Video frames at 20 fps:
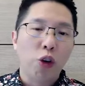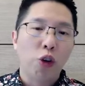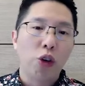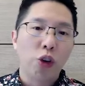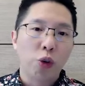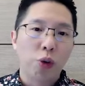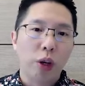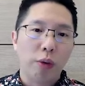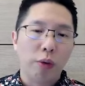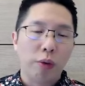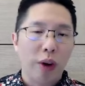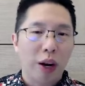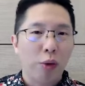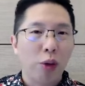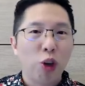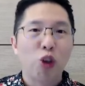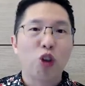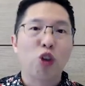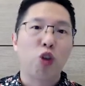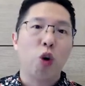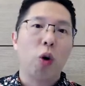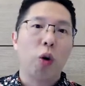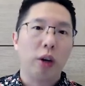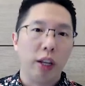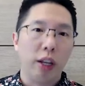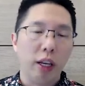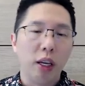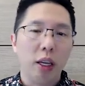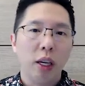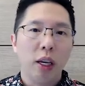interest rate very
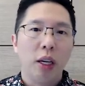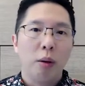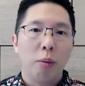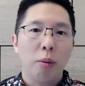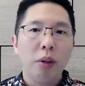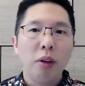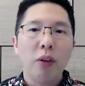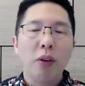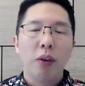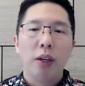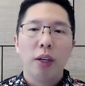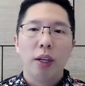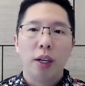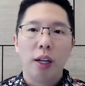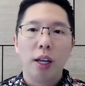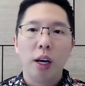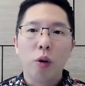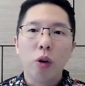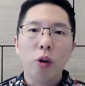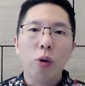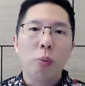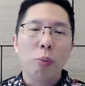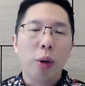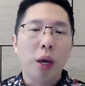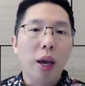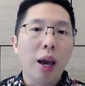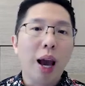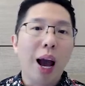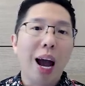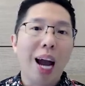strongly means they are going to
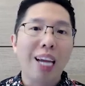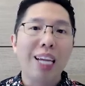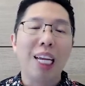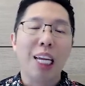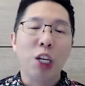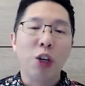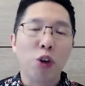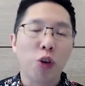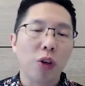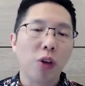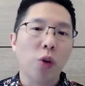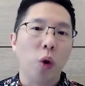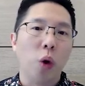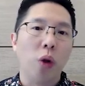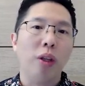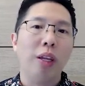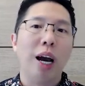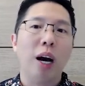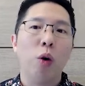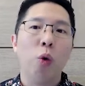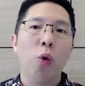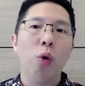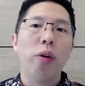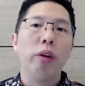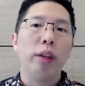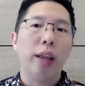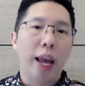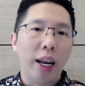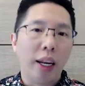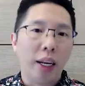pay high interest on their
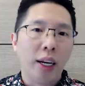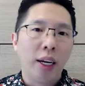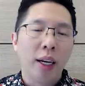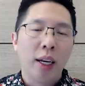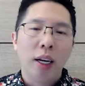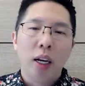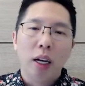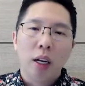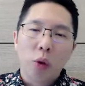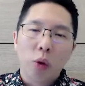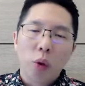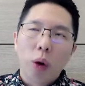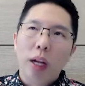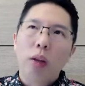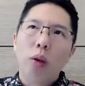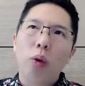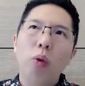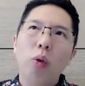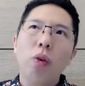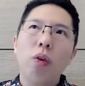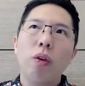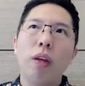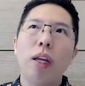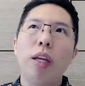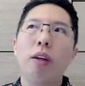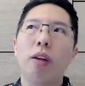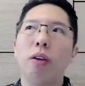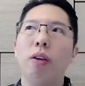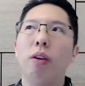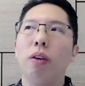own debt. So I don't
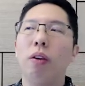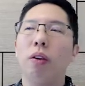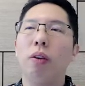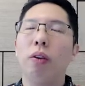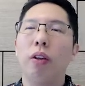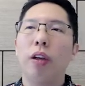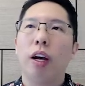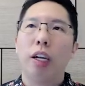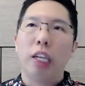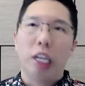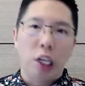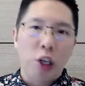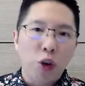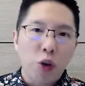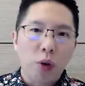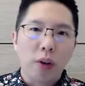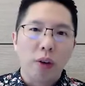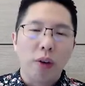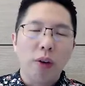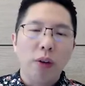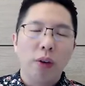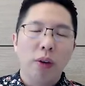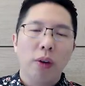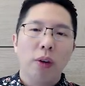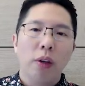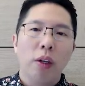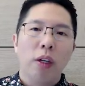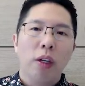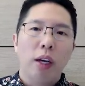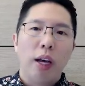think it is their interest
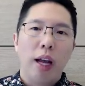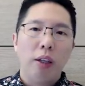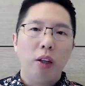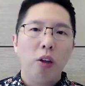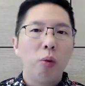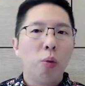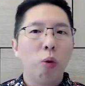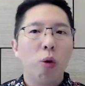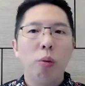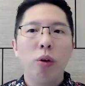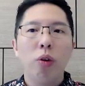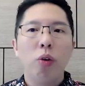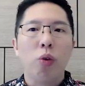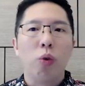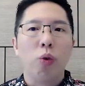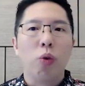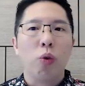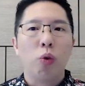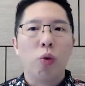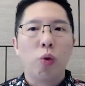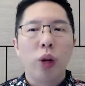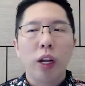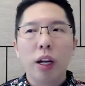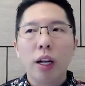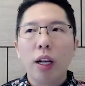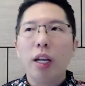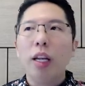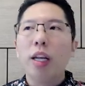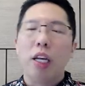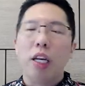at this moment to
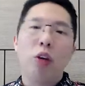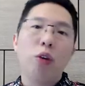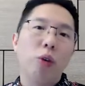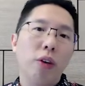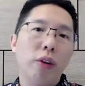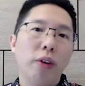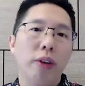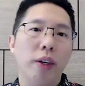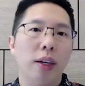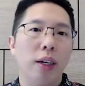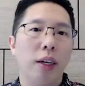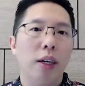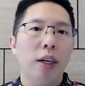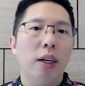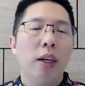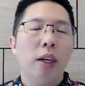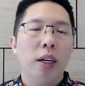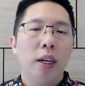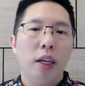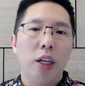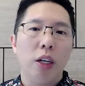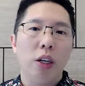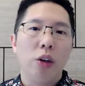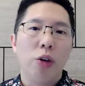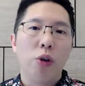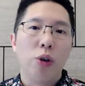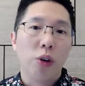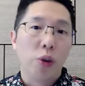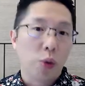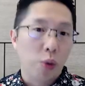quickly increase the
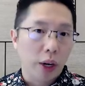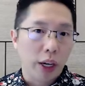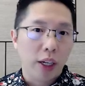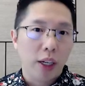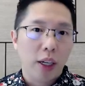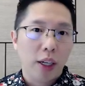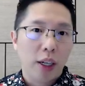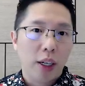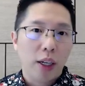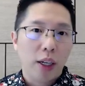interest rate.